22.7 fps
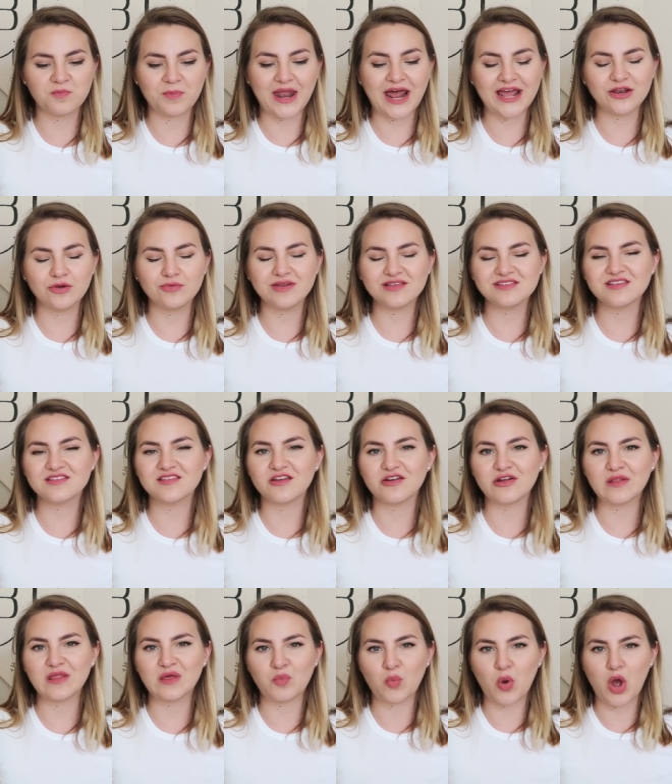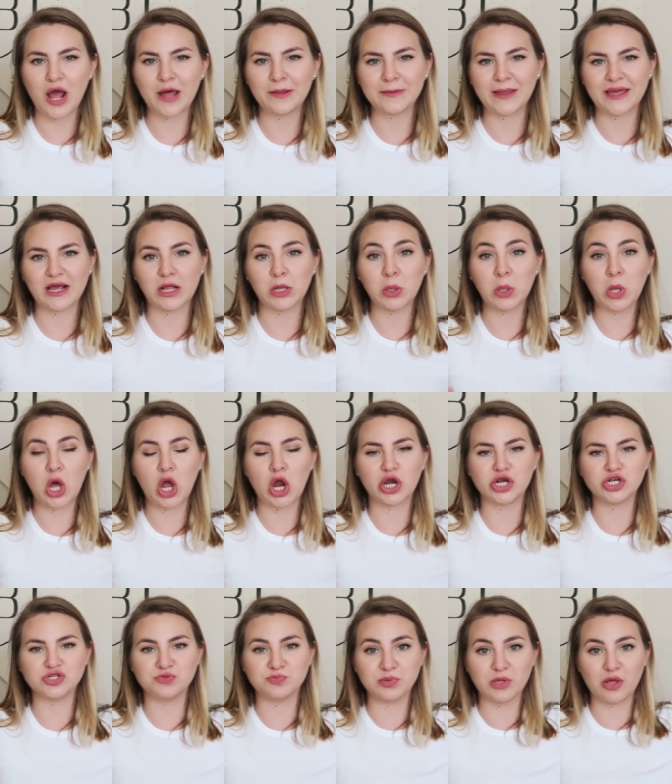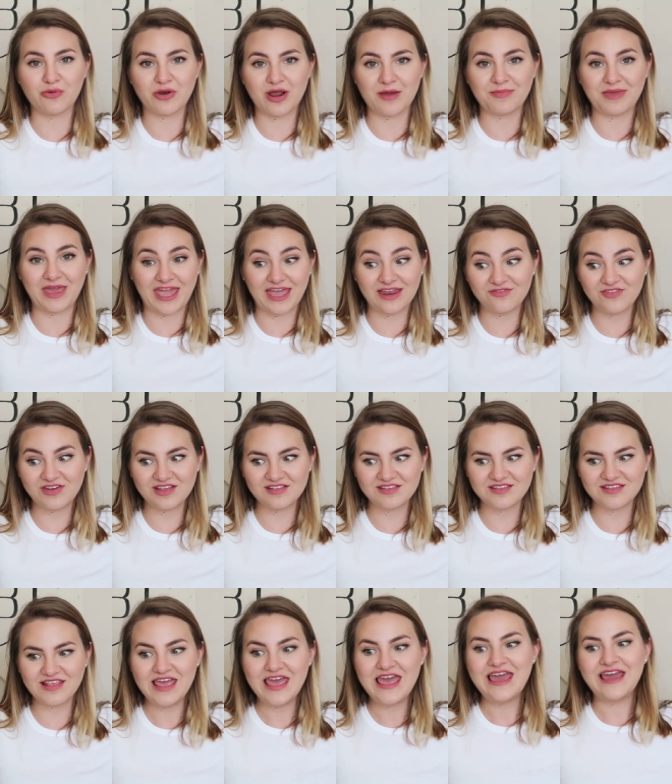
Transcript: but I don't necessarily want like a large blown up canvas,